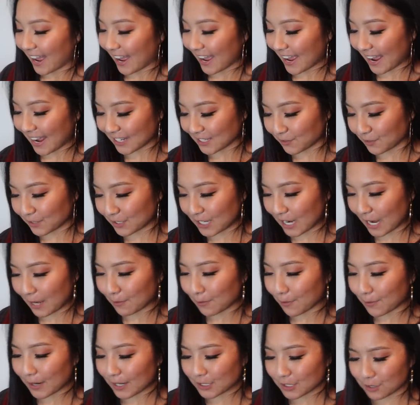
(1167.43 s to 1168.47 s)
I asked for table
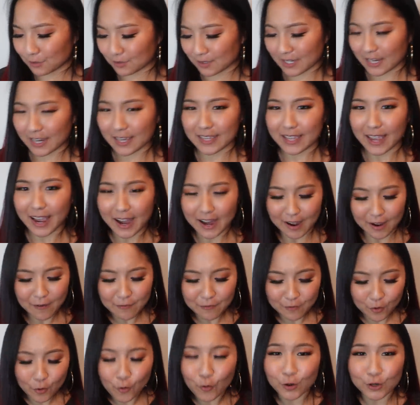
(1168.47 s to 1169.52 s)
bread. She was like, yeah,
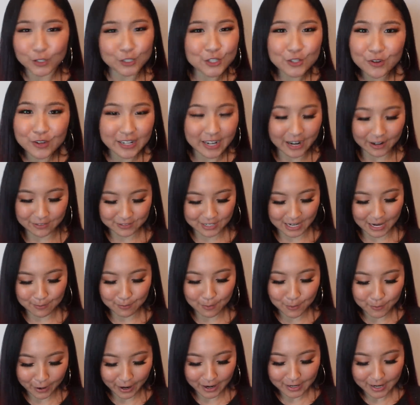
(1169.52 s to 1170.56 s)
of course you can have table
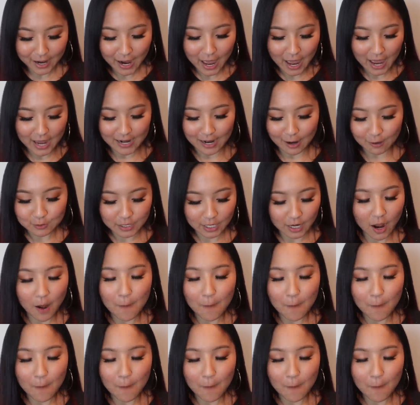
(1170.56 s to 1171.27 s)
bread. And I was like,